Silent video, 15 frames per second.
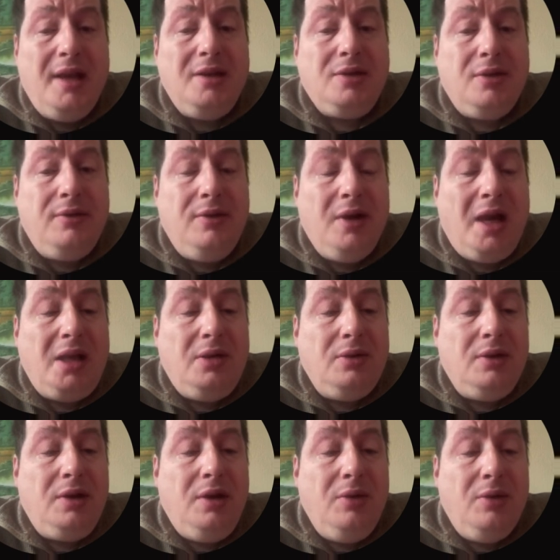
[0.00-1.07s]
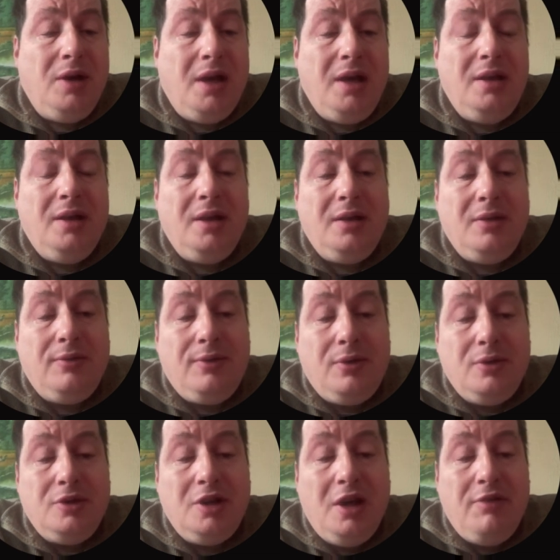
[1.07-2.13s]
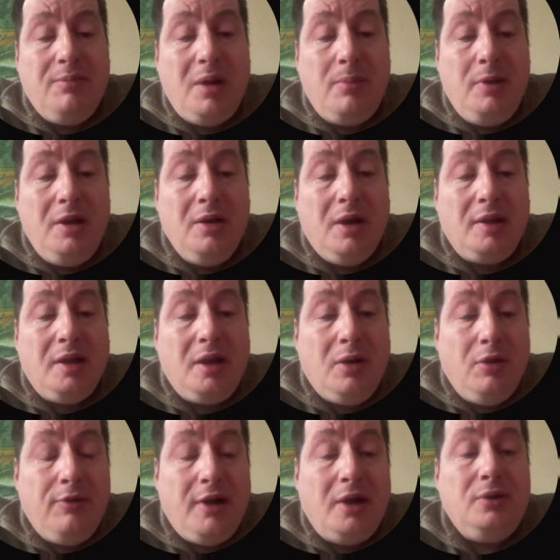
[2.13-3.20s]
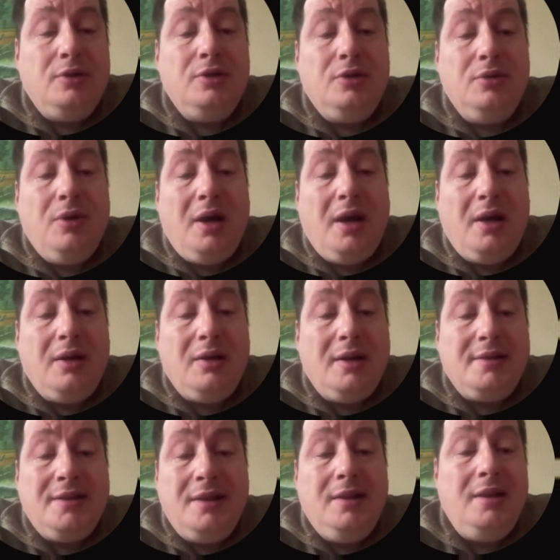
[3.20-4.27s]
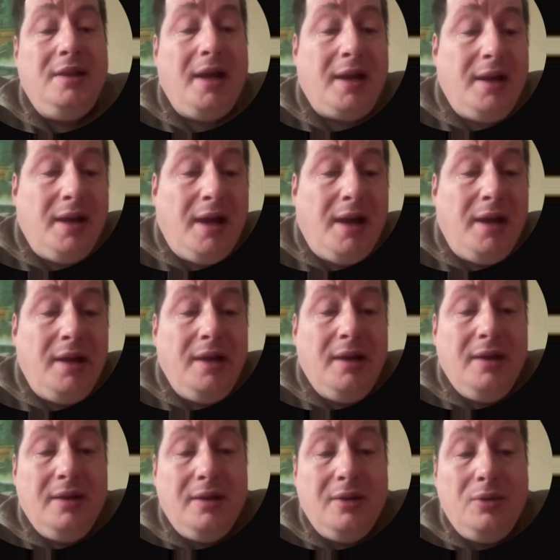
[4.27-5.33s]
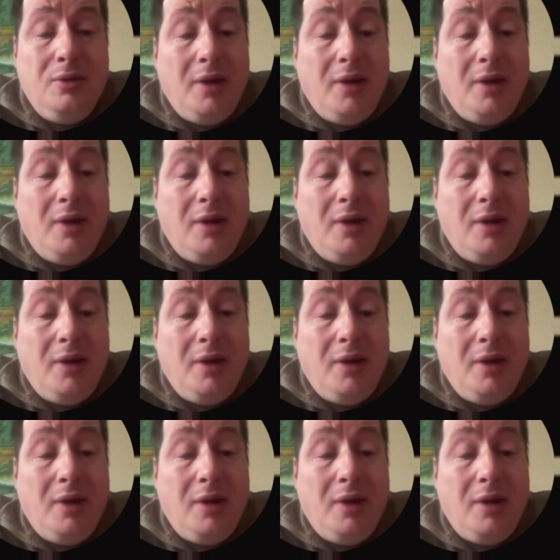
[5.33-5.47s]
So if you handle the Q&A, then of course you have maybe other co-founders who are, let's say, the tech guy who